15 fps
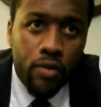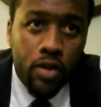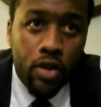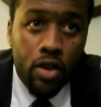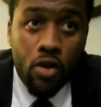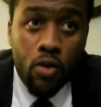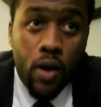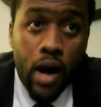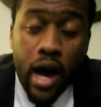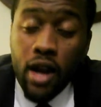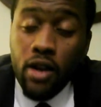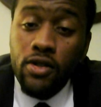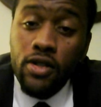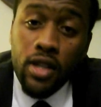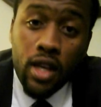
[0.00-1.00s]
you know, well, I
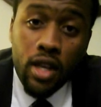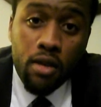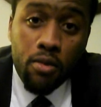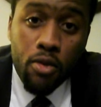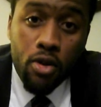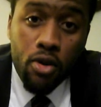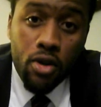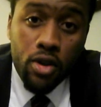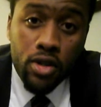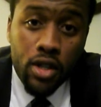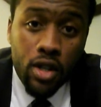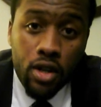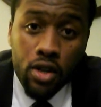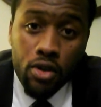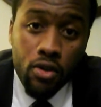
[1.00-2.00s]
don't see any Moors
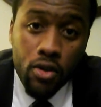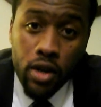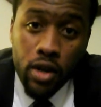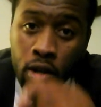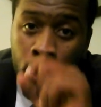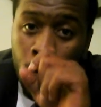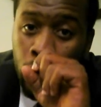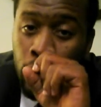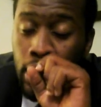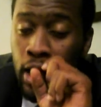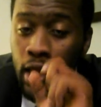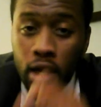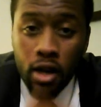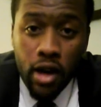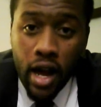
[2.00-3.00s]
that are doing their own
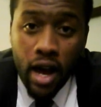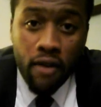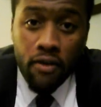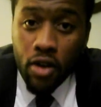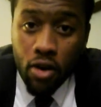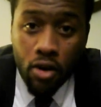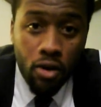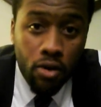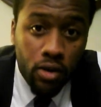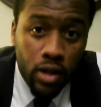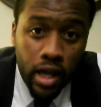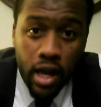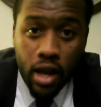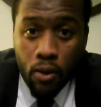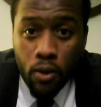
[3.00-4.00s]
thing or have their own
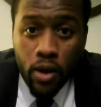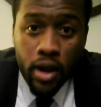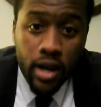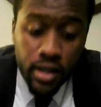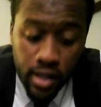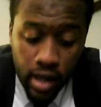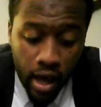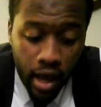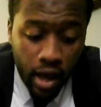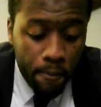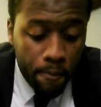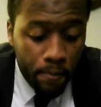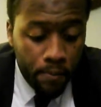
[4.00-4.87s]
land. Where it's at?